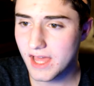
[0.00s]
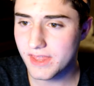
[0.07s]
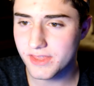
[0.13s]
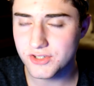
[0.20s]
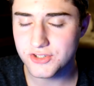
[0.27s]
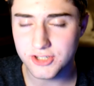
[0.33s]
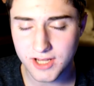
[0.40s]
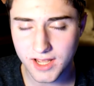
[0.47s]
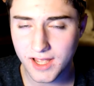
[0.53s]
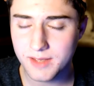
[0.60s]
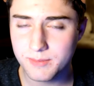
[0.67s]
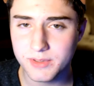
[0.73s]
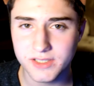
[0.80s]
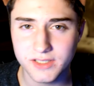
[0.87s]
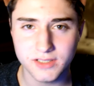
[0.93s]
the
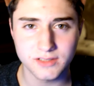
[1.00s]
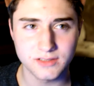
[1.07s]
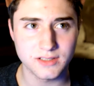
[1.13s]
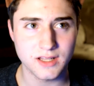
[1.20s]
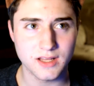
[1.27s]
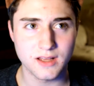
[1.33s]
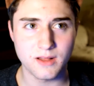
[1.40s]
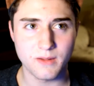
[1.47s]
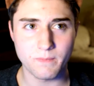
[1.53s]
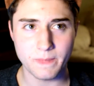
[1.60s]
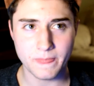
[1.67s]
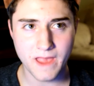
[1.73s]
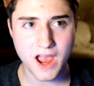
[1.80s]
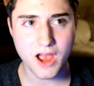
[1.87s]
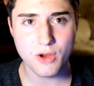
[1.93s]
GI Bill,
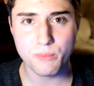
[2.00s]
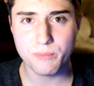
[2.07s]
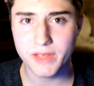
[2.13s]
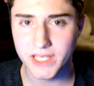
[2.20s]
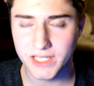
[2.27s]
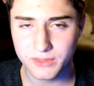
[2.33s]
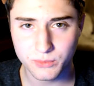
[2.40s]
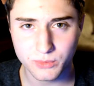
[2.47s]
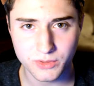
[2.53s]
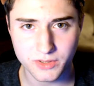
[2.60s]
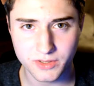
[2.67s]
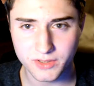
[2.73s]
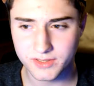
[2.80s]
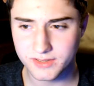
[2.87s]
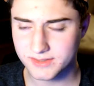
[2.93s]
um, how pay
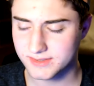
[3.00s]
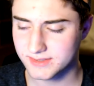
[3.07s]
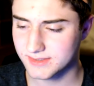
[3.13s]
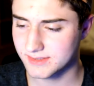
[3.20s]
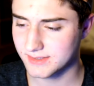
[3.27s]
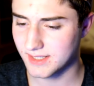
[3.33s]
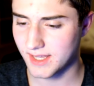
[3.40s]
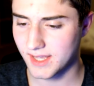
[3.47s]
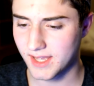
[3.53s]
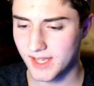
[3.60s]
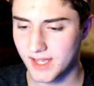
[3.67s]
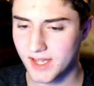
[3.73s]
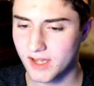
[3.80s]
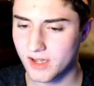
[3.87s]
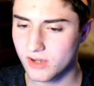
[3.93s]
works,
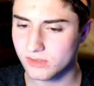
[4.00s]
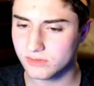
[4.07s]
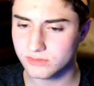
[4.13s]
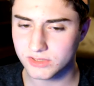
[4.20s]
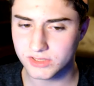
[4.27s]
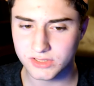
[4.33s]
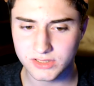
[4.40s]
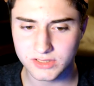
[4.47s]
how